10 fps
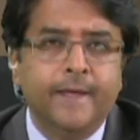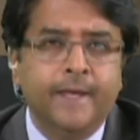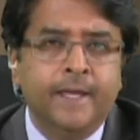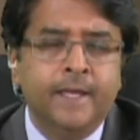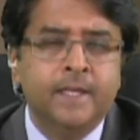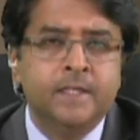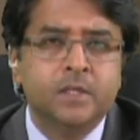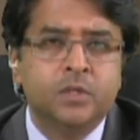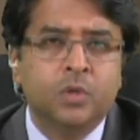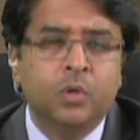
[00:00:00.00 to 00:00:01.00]
is
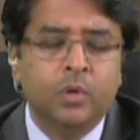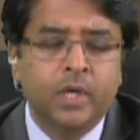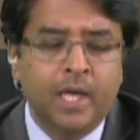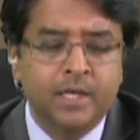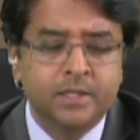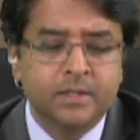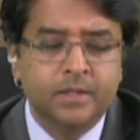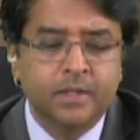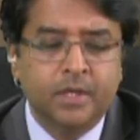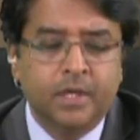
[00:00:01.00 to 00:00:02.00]
to look at
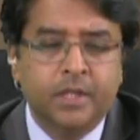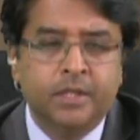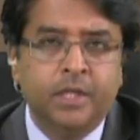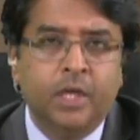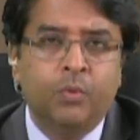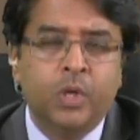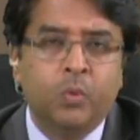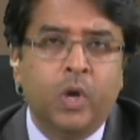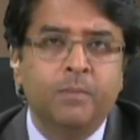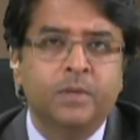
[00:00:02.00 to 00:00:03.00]
the
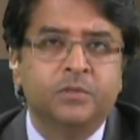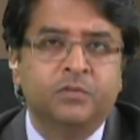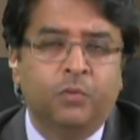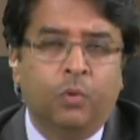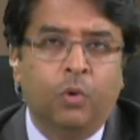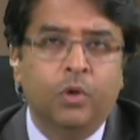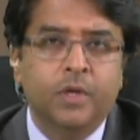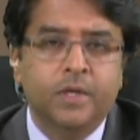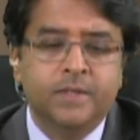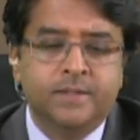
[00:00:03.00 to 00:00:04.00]
requirements for
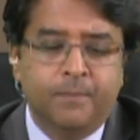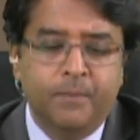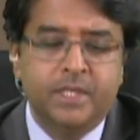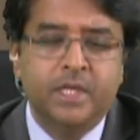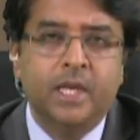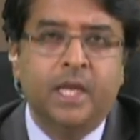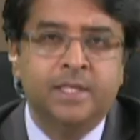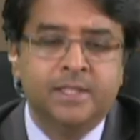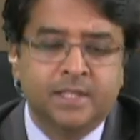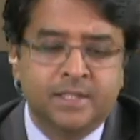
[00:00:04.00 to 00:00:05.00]
submitting a
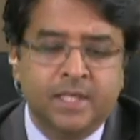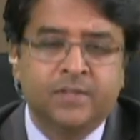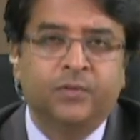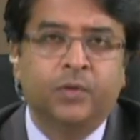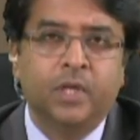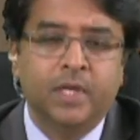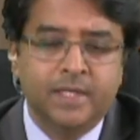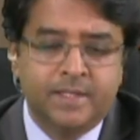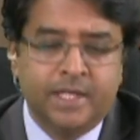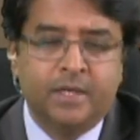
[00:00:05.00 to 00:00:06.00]
successful
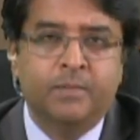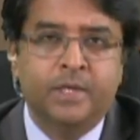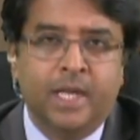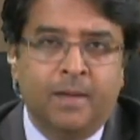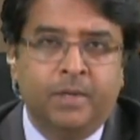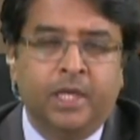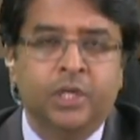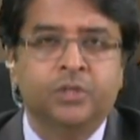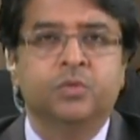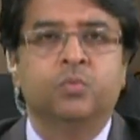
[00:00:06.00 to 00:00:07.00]
settlement
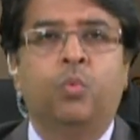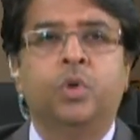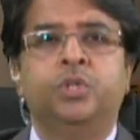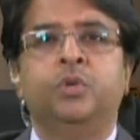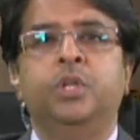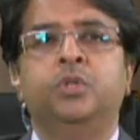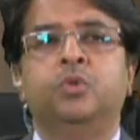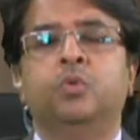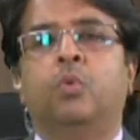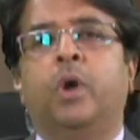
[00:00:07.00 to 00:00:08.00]
applications. What do you need to do?
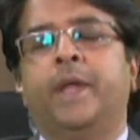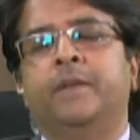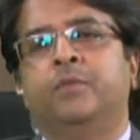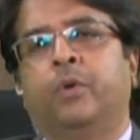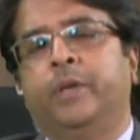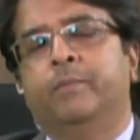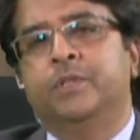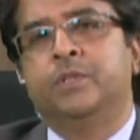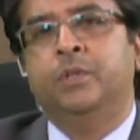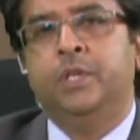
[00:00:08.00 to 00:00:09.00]
What kind of
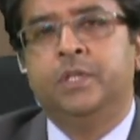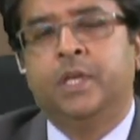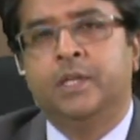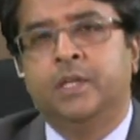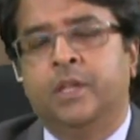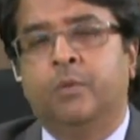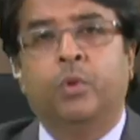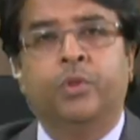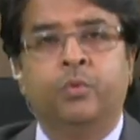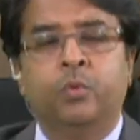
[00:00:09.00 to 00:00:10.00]
documents you need to get together? What
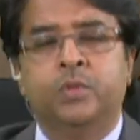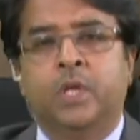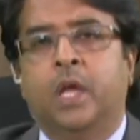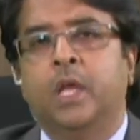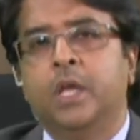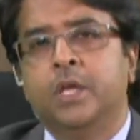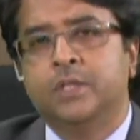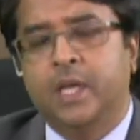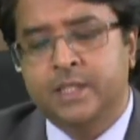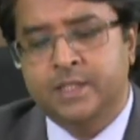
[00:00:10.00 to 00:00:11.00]
the rules are? So
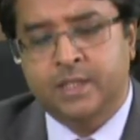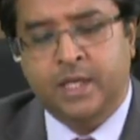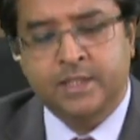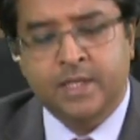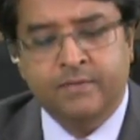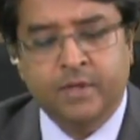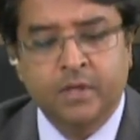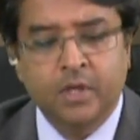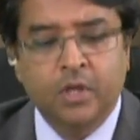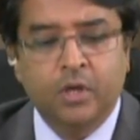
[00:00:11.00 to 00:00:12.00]
let's have a
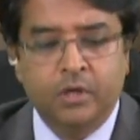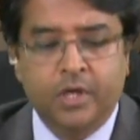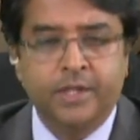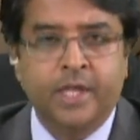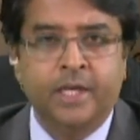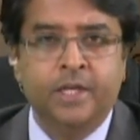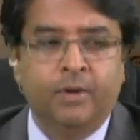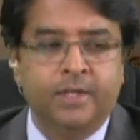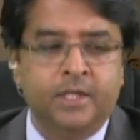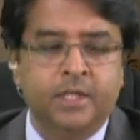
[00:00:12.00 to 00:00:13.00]
look at that in
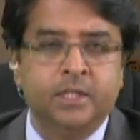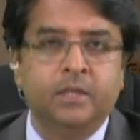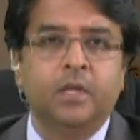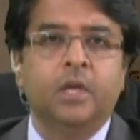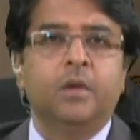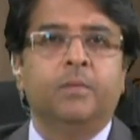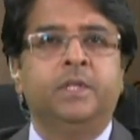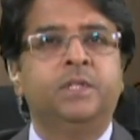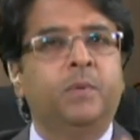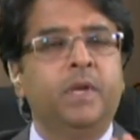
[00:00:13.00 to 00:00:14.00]
greater detail.
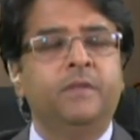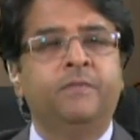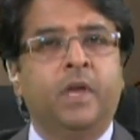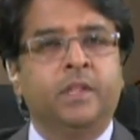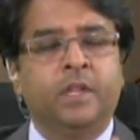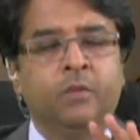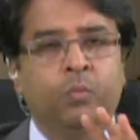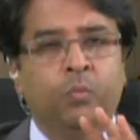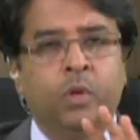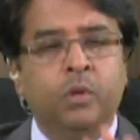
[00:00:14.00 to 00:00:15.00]
Despite the fact that
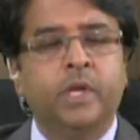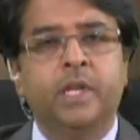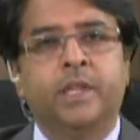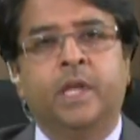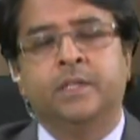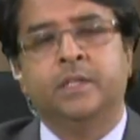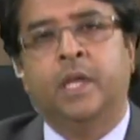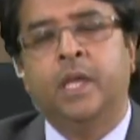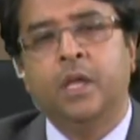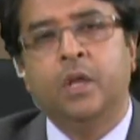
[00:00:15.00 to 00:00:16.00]
we're looking at that
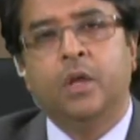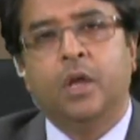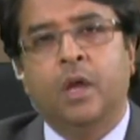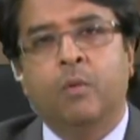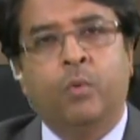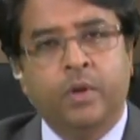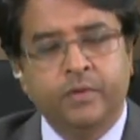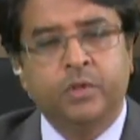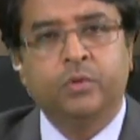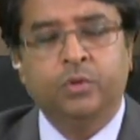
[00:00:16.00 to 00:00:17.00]
today, whatever
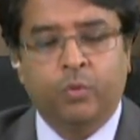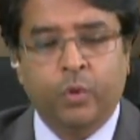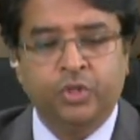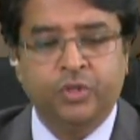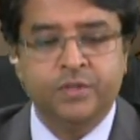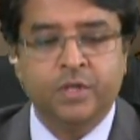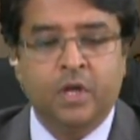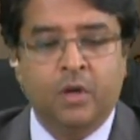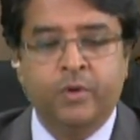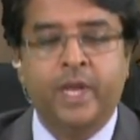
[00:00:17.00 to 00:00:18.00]
your questions are
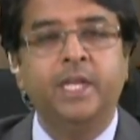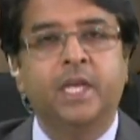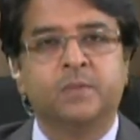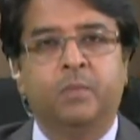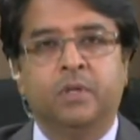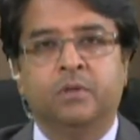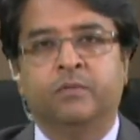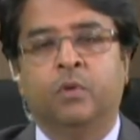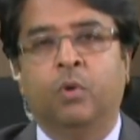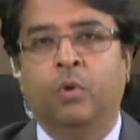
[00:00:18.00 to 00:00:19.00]
on any aspect of the
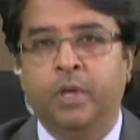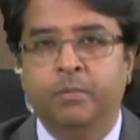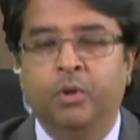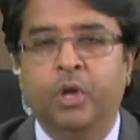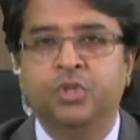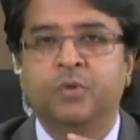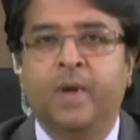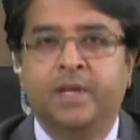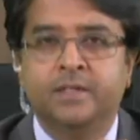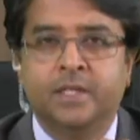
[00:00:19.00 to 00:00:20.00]
law, immigration
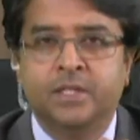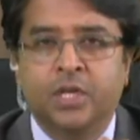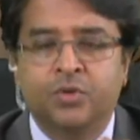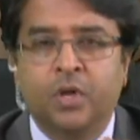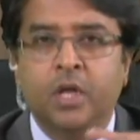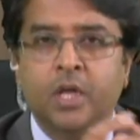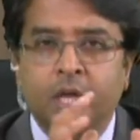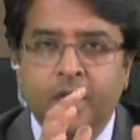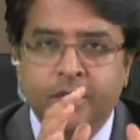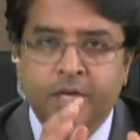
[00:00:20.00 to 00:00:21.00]
matters, etc.,
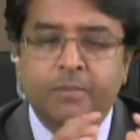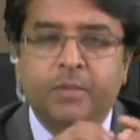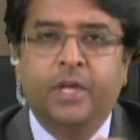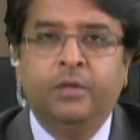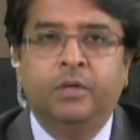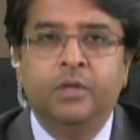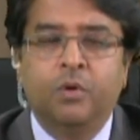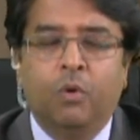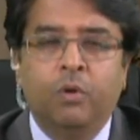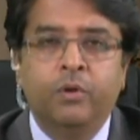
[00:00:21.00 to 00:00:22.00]
the number that you can
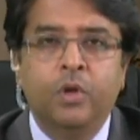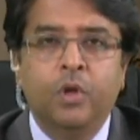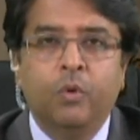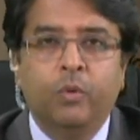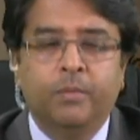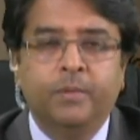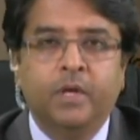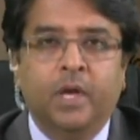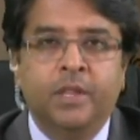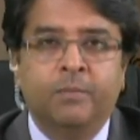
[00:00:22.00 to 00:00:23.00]
call on will appear
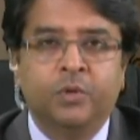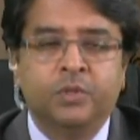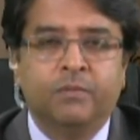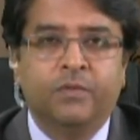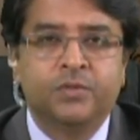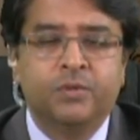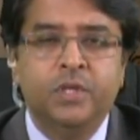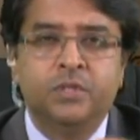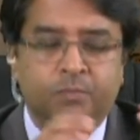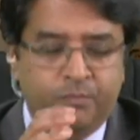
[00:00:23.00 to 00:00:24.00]
at the bottom of the screen.
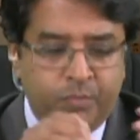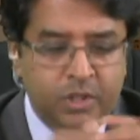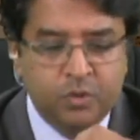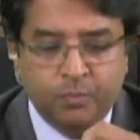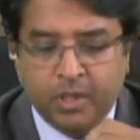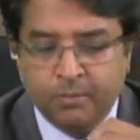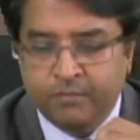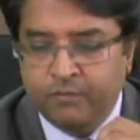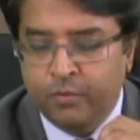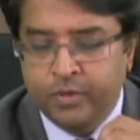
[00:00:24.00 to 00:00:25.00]
So please do pick up the
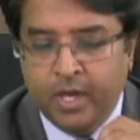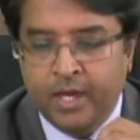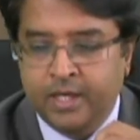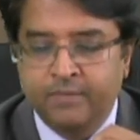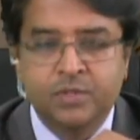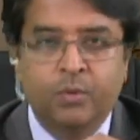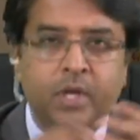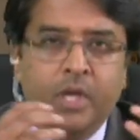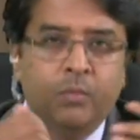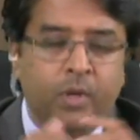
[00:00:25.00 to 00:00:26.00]
phone and give us a ring,
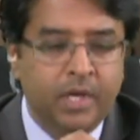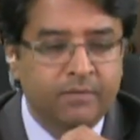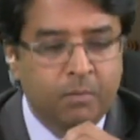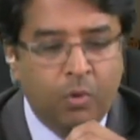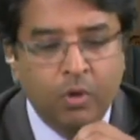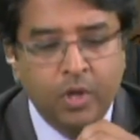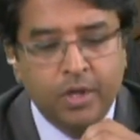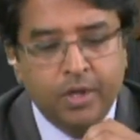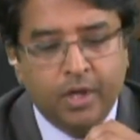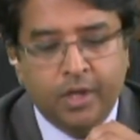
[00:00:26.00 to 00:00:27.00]
and we can have a more
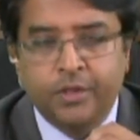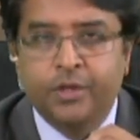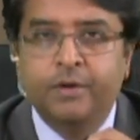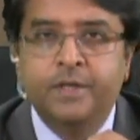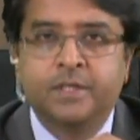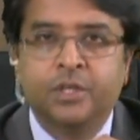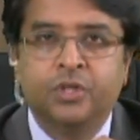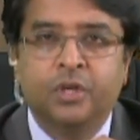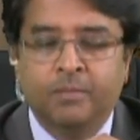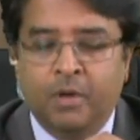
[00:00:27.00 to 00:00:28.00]
thorough discussion
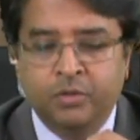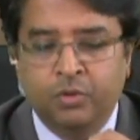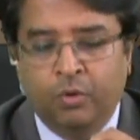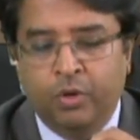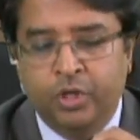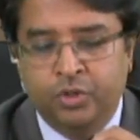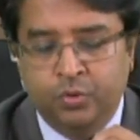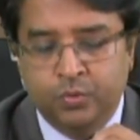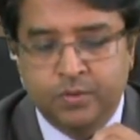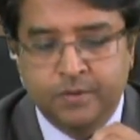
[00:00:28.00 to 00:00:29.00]
about your
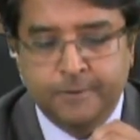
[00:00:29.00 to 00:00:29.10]
issues.